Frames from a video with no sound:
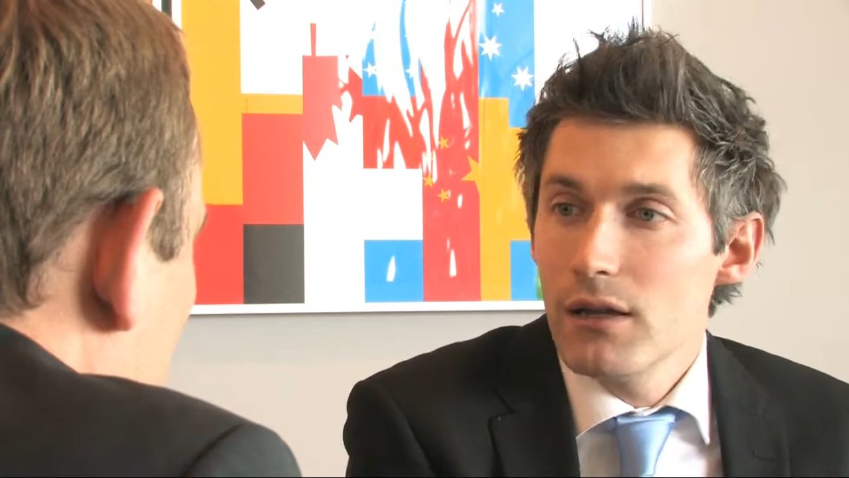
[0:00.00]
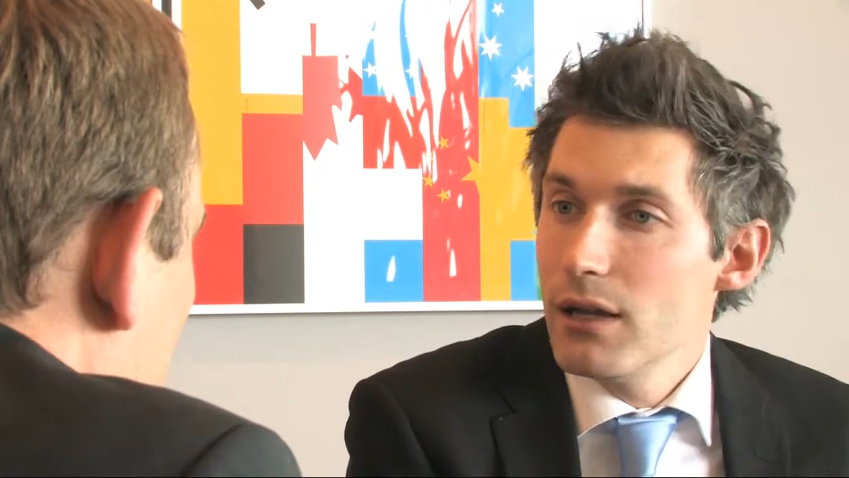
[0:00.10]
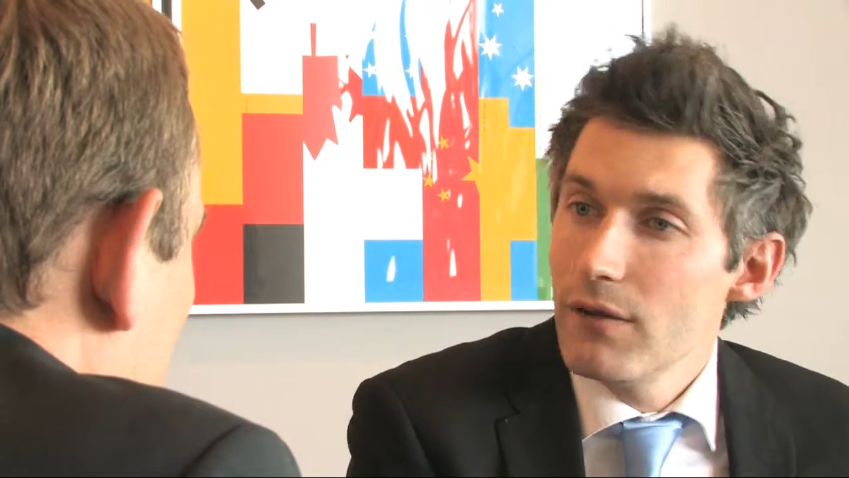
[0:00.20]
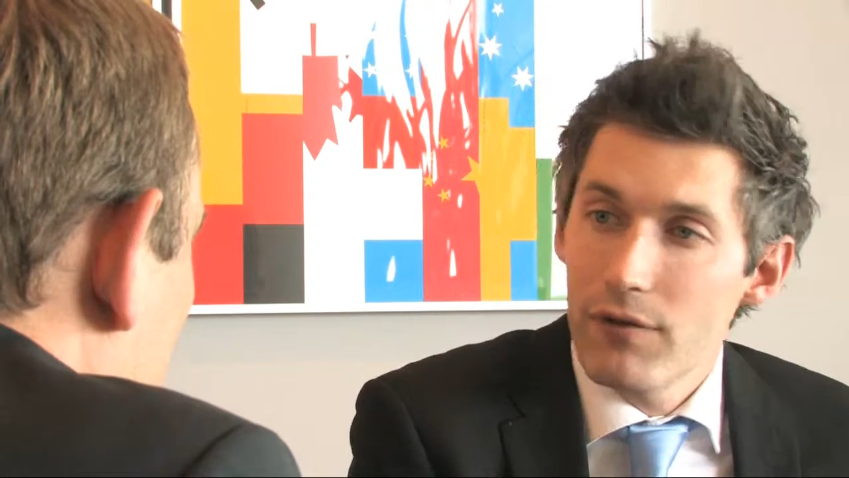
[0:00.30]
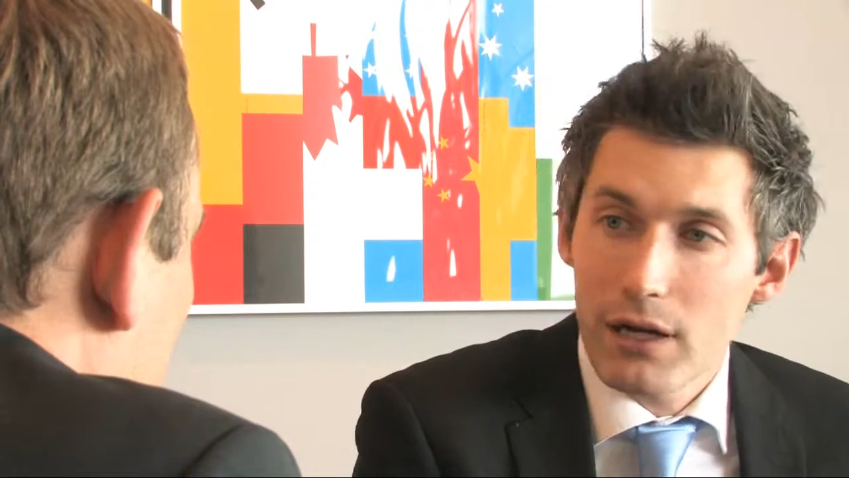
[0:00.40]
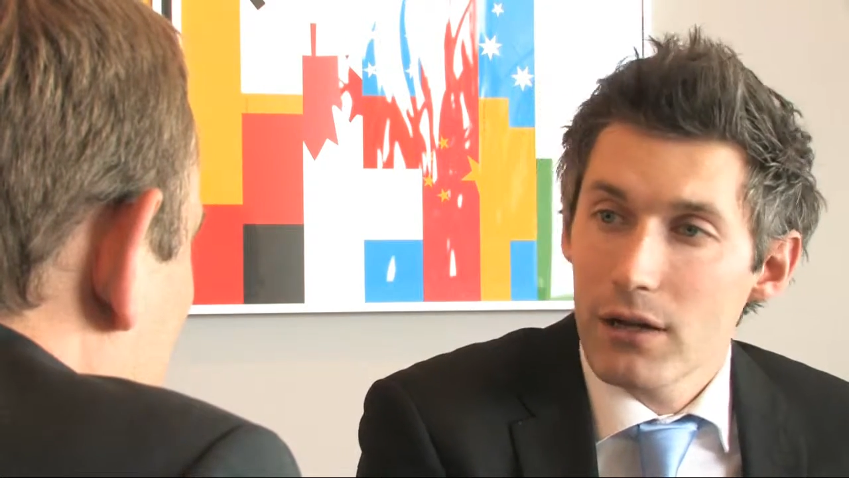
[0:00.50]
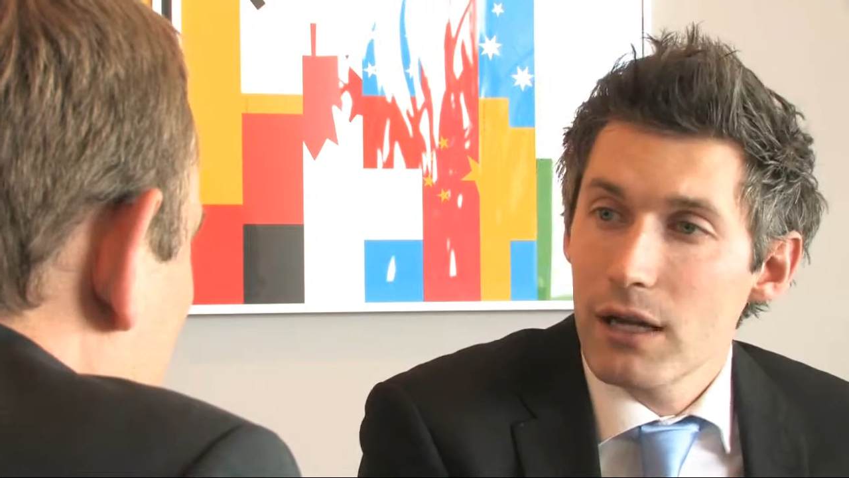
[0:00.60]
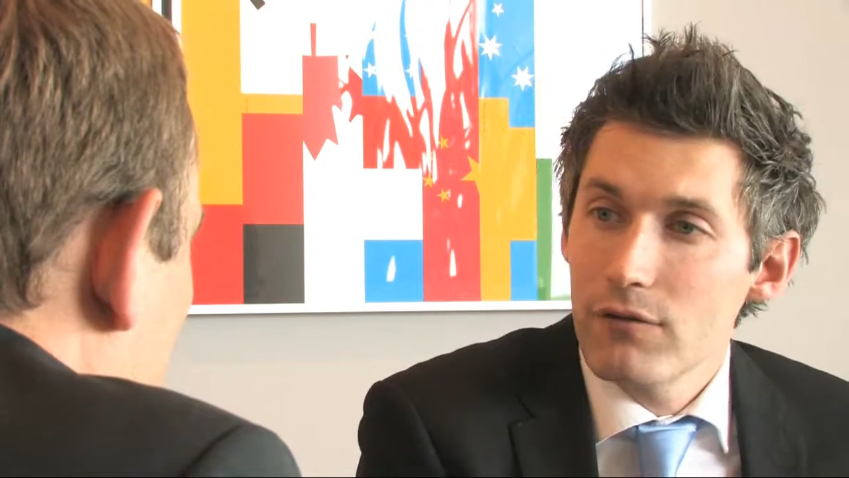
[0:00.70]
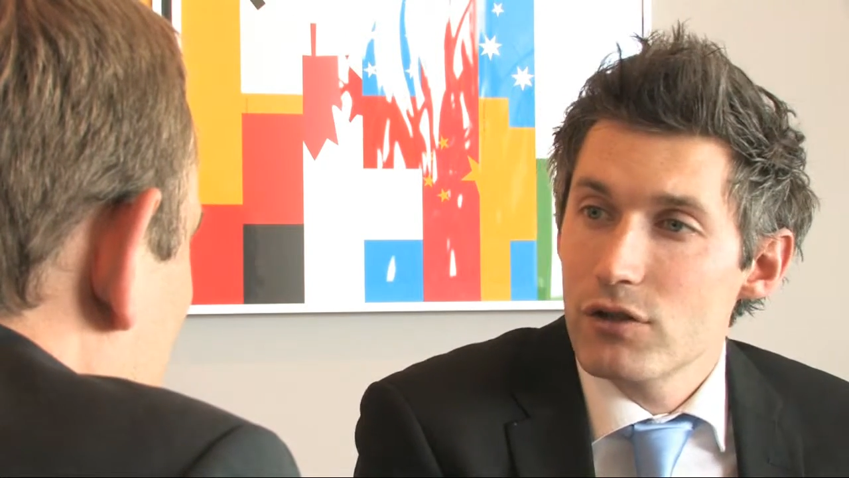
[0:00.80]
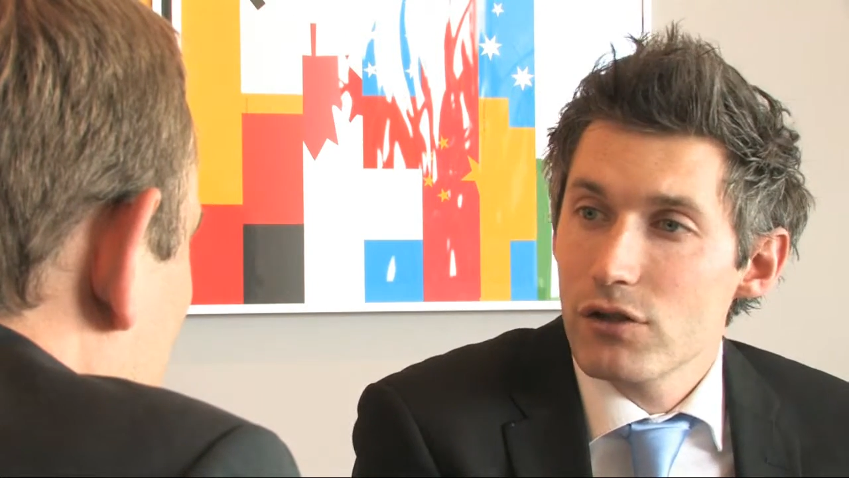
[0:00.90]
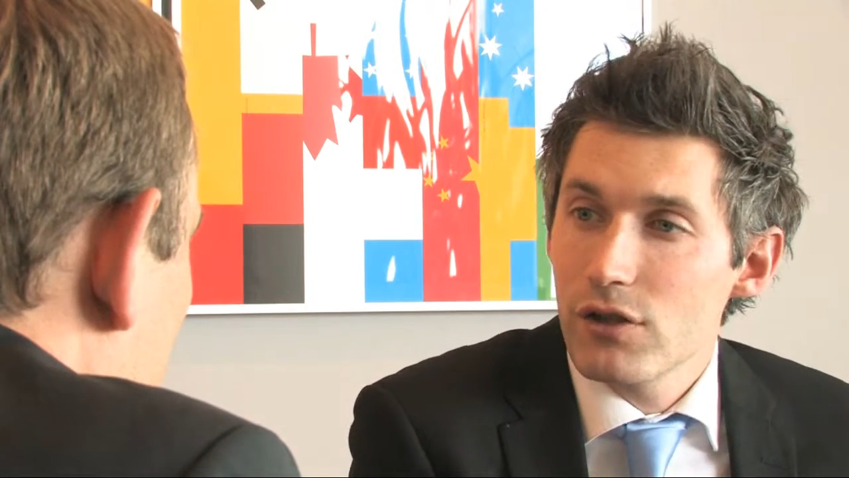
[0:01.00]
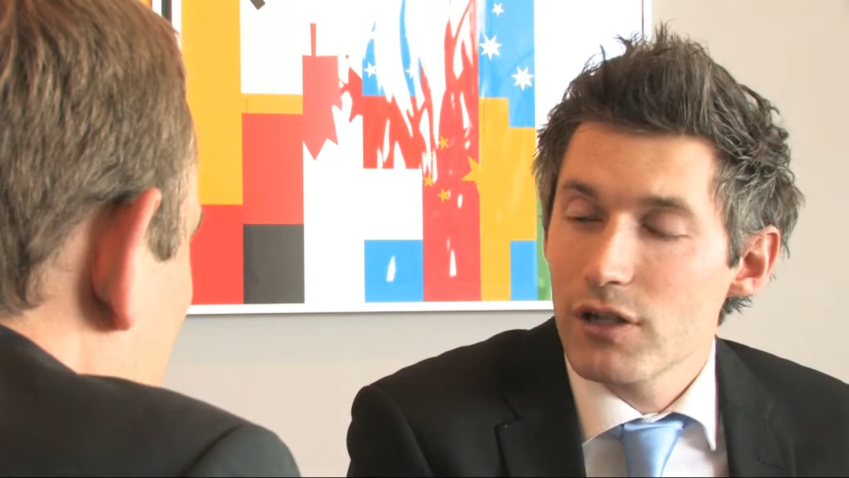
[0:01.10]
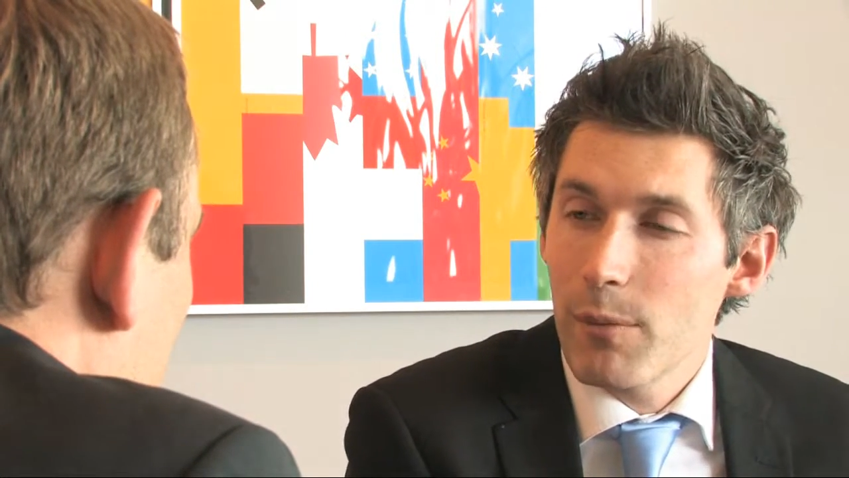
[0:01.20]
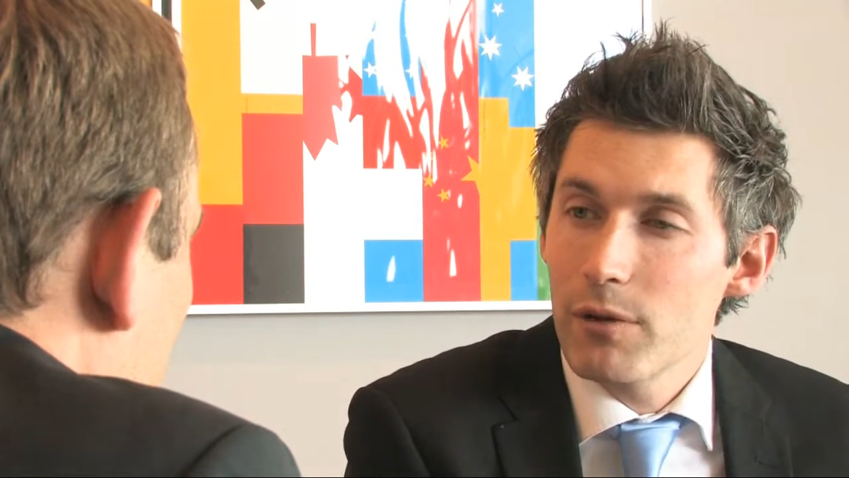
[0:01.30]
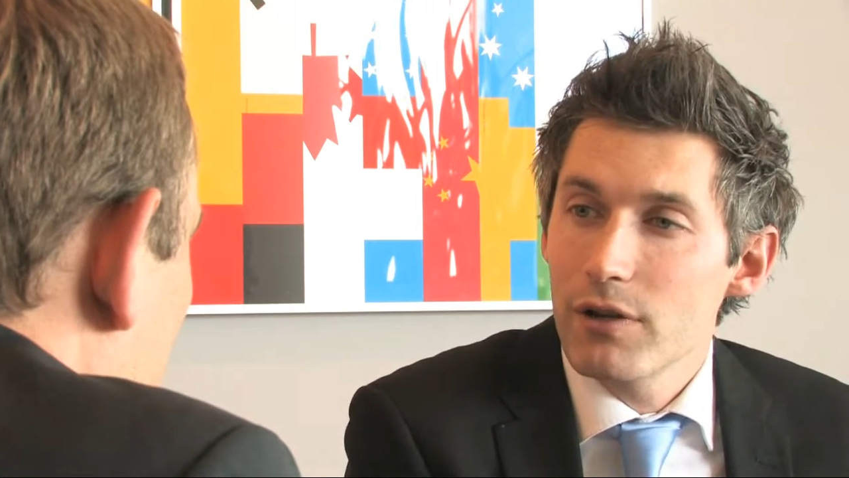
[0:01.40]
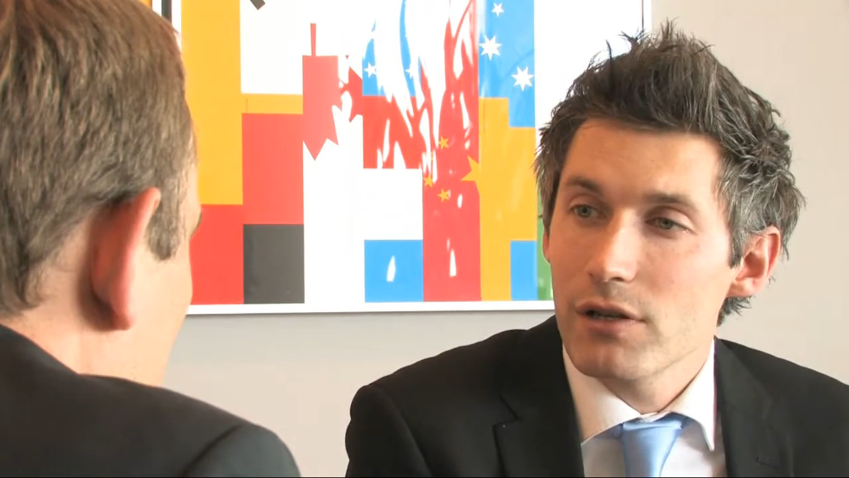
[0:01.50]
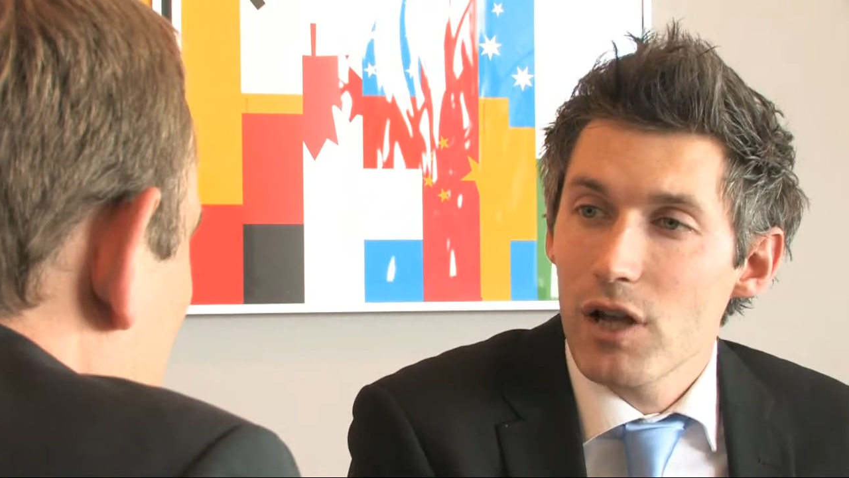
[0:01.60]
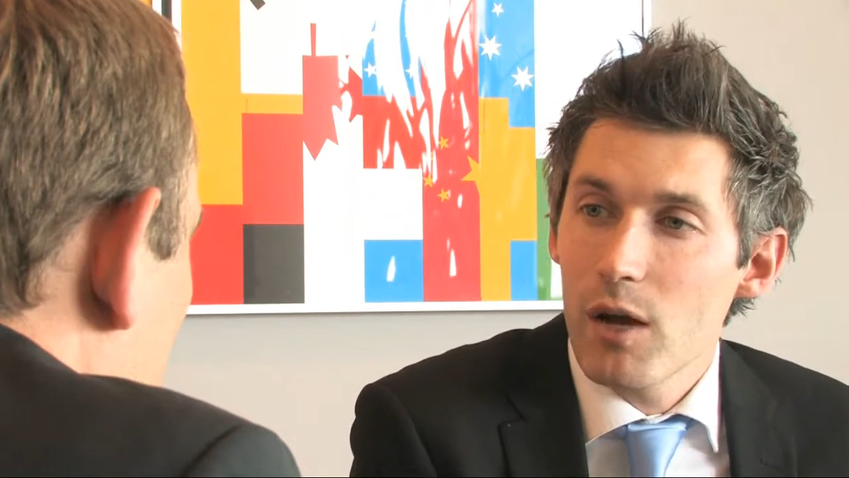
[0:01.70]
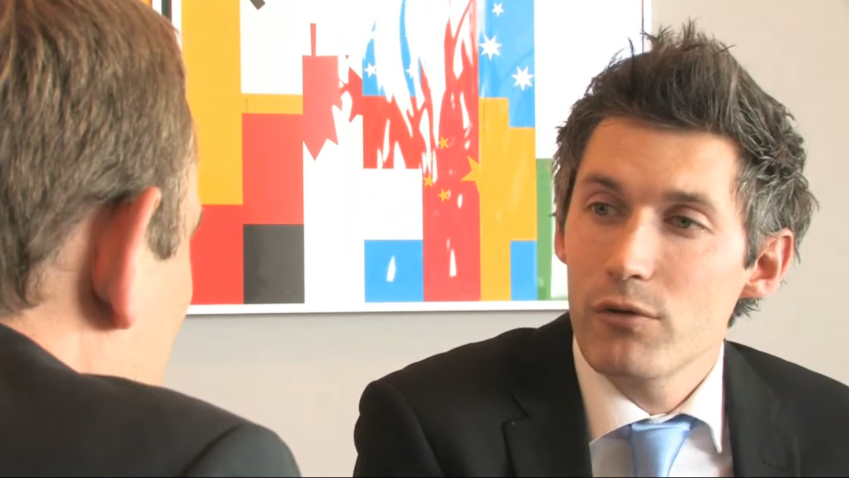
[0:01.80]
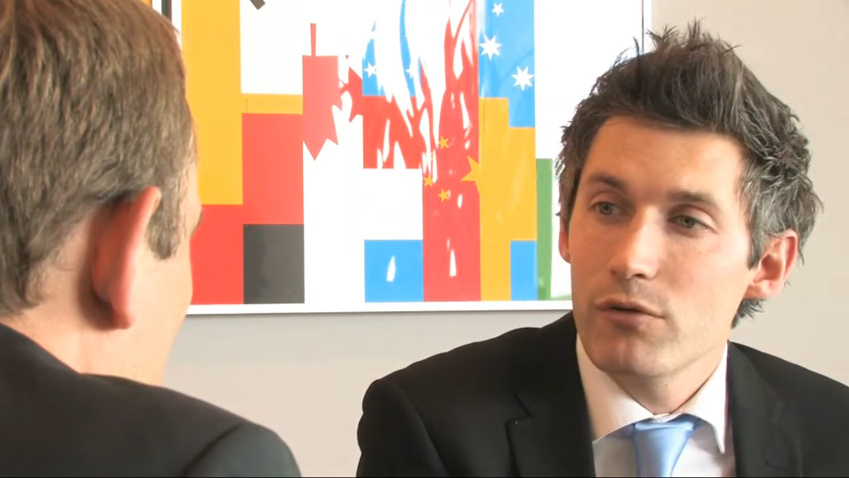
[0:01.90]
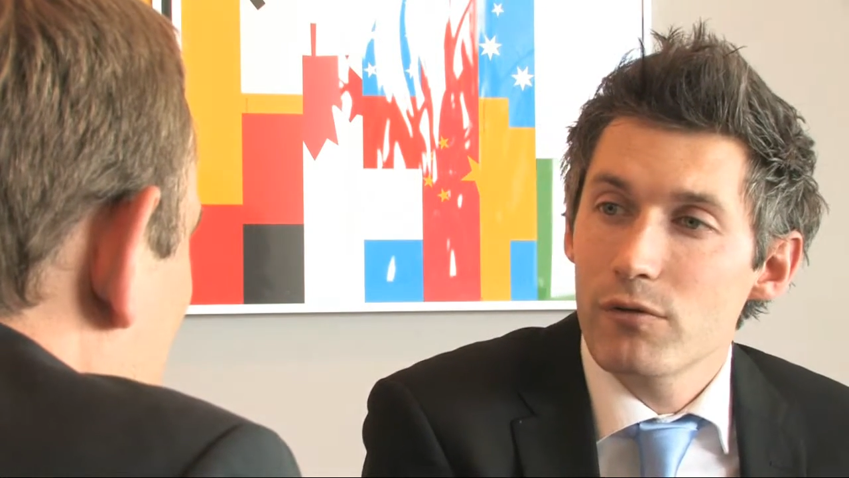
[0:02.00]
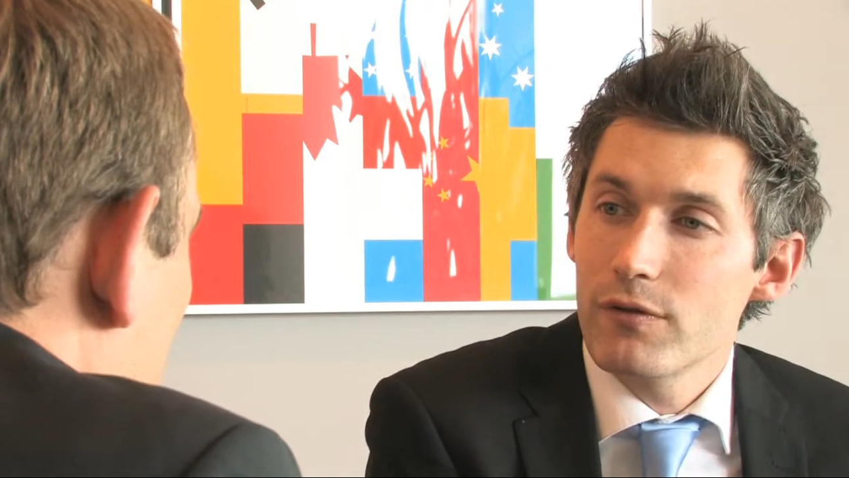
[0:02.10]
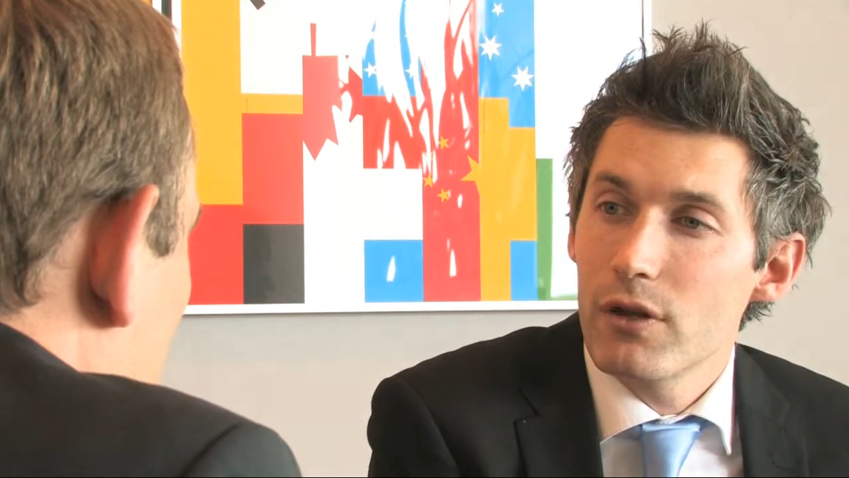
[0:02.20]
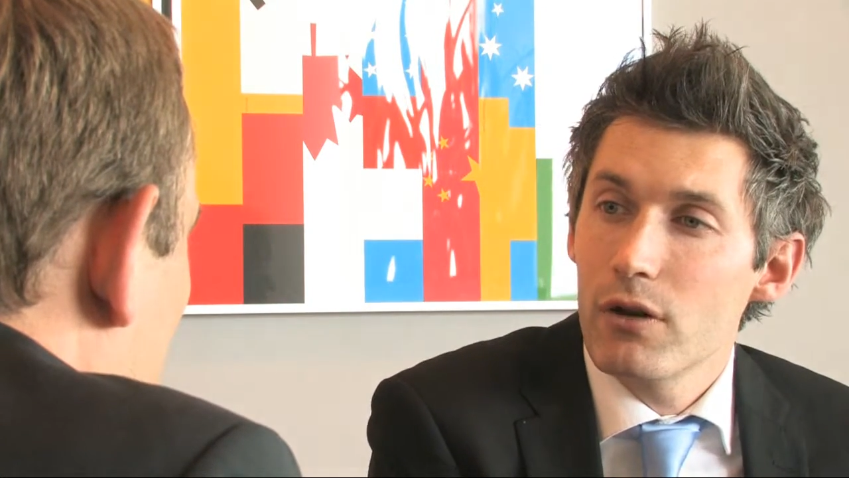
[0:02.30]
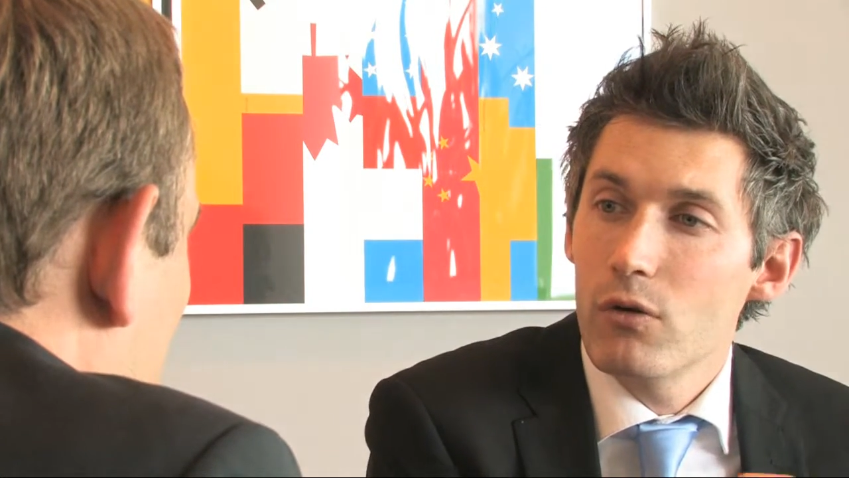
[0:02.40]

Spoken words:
If I can give you just a couple of examples with the